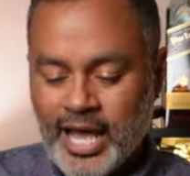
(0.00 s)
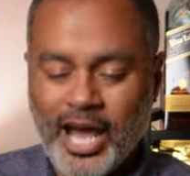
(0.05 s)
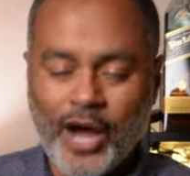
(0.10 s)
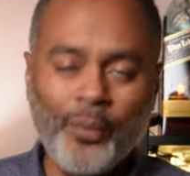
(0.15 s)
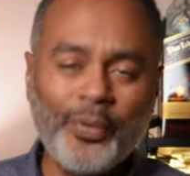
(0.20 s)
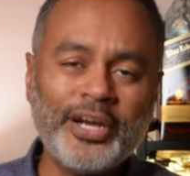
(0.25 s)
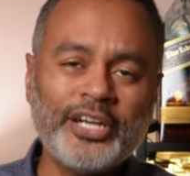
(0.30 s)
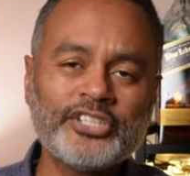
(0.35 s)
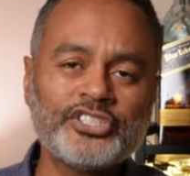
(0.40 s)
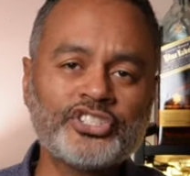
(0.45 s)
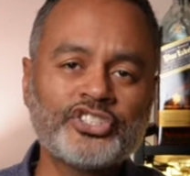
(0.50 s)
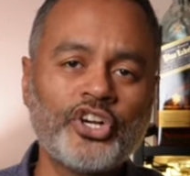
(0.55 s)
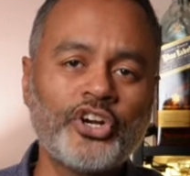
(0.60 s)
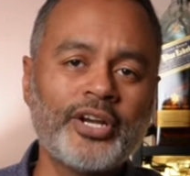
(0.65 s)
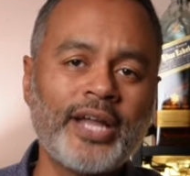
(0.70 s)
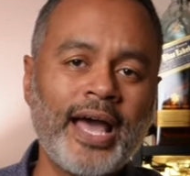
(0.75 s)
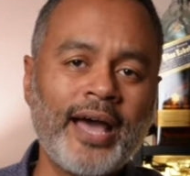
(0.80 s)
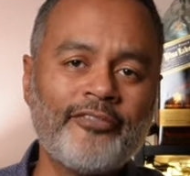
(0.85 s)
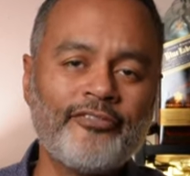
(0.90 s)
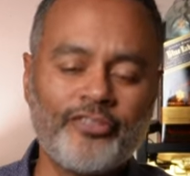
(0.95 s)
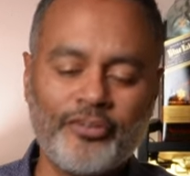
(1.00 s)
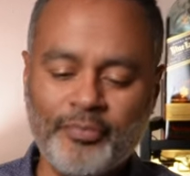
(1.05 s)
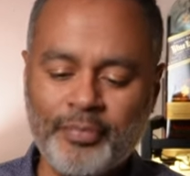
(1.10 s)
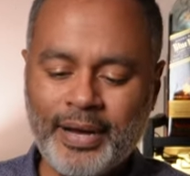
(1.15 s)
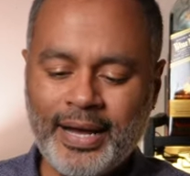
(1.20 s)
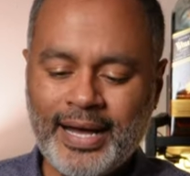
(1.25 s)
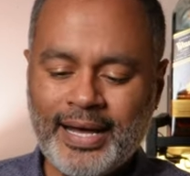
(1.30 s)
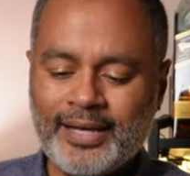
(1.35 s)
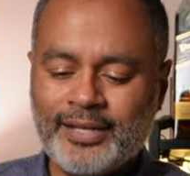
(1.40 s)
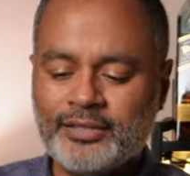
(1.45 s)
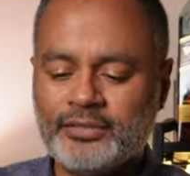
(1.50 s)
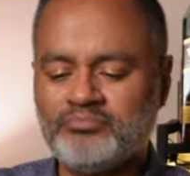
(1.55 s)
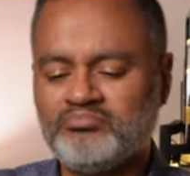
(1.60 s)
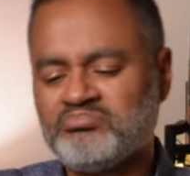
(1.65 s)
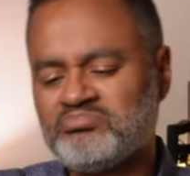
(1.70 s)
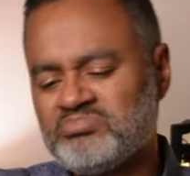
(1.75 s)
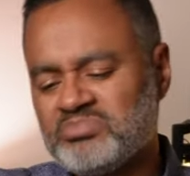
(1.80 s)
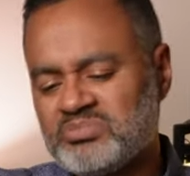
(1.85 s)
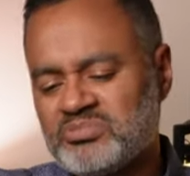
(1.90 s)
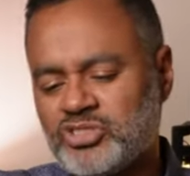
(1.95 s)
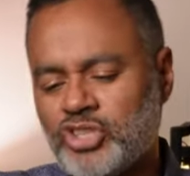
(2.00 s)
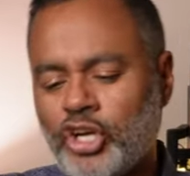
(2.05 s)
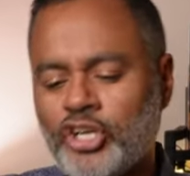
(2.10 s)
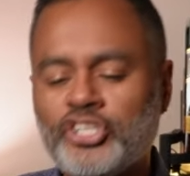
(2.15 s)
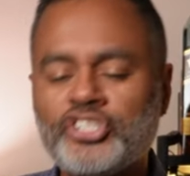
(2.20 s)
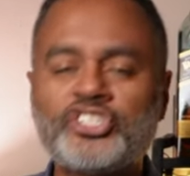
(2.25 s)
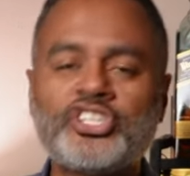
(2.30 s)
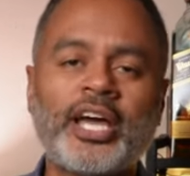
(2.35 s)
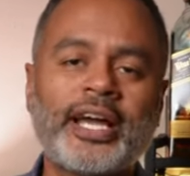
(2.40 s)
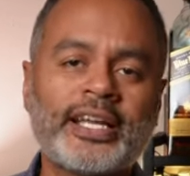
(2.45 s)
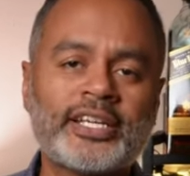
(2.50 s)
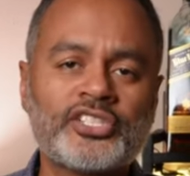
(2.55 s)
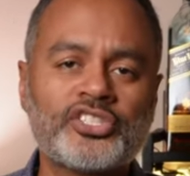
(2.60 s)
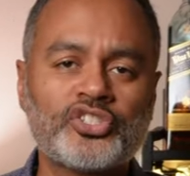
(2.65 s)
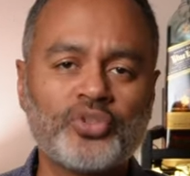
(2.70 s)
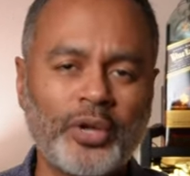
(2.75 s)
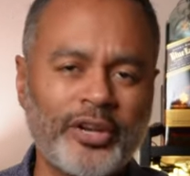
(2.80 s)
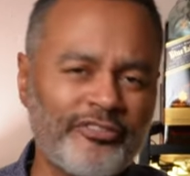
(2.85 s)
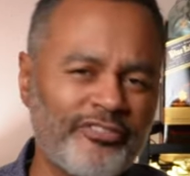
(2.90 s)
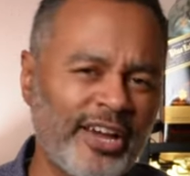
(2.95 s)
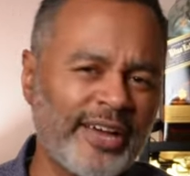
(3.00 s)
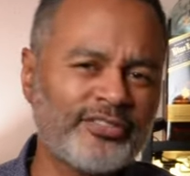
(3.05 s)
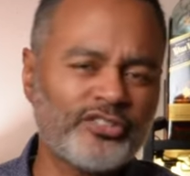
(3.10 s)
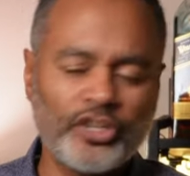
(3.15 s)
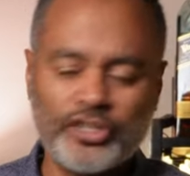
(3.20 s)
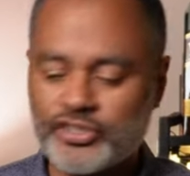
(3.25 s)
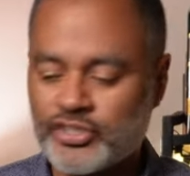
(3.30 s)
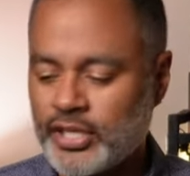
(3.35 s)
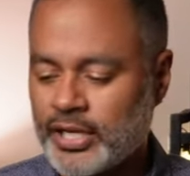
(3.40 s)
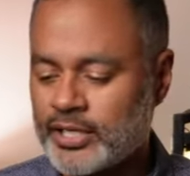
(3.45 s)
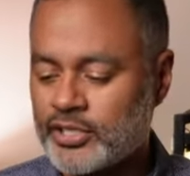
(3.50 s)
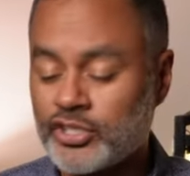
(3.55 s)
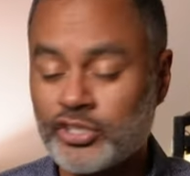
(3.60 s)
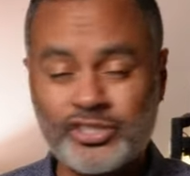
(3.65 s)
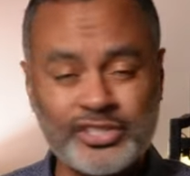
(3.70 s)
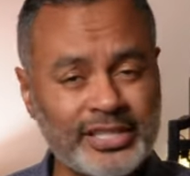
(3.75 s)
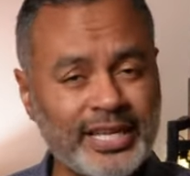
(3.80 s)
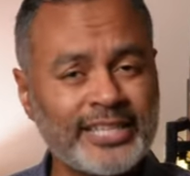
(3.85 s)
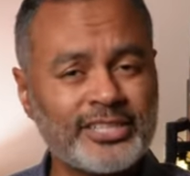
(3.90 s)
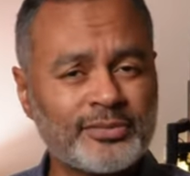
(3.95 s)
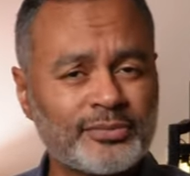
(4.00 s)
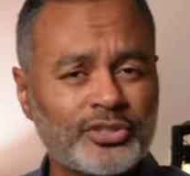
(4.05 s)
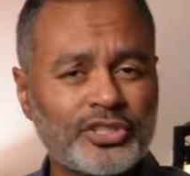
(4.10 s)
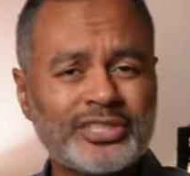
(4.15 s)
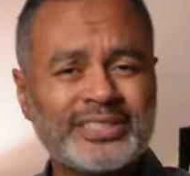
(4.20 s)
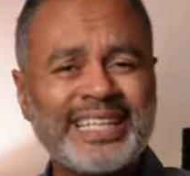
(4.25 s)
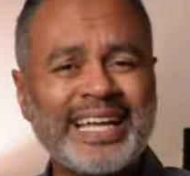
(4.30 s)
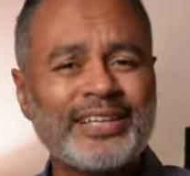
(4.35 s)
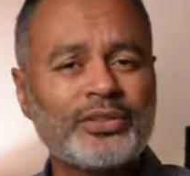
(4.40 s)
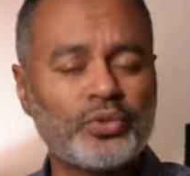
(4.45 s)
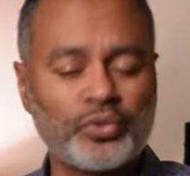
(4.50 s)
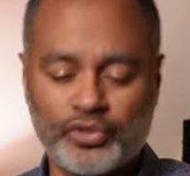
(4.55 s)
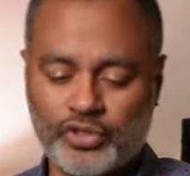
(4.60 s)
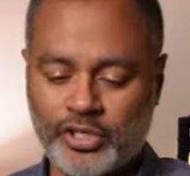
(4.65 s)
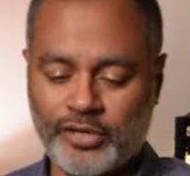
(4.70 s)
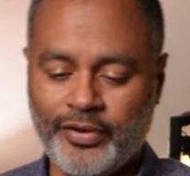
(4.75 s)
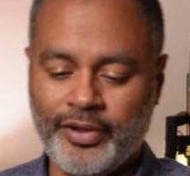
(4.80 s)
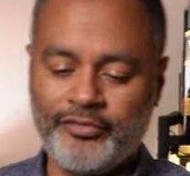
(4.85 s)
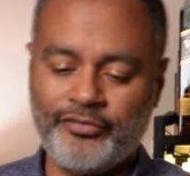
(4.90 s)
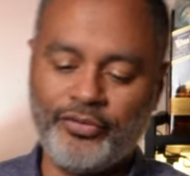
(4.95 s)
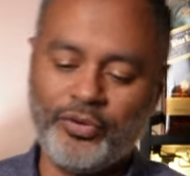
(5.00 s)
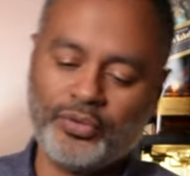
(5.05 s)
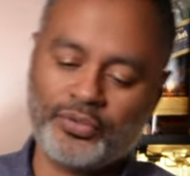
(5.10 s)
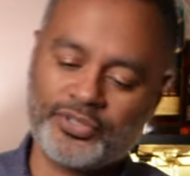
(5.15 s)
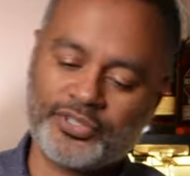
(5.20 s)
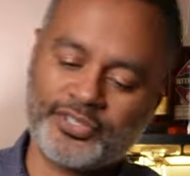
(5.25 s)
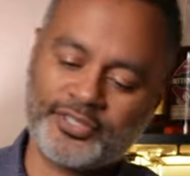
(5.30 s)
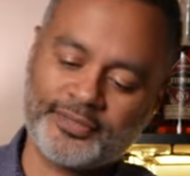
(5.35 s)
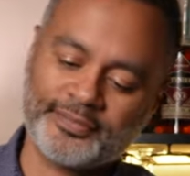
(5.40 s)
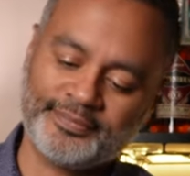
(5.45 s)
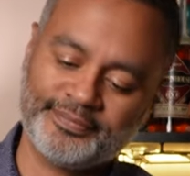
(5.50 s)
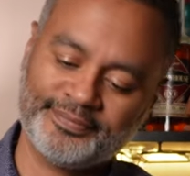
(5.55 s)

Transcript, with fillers: I'm gonna stir that for about 30 seconds, 25, 30 seconds, just to get some good dilution, all right, folks?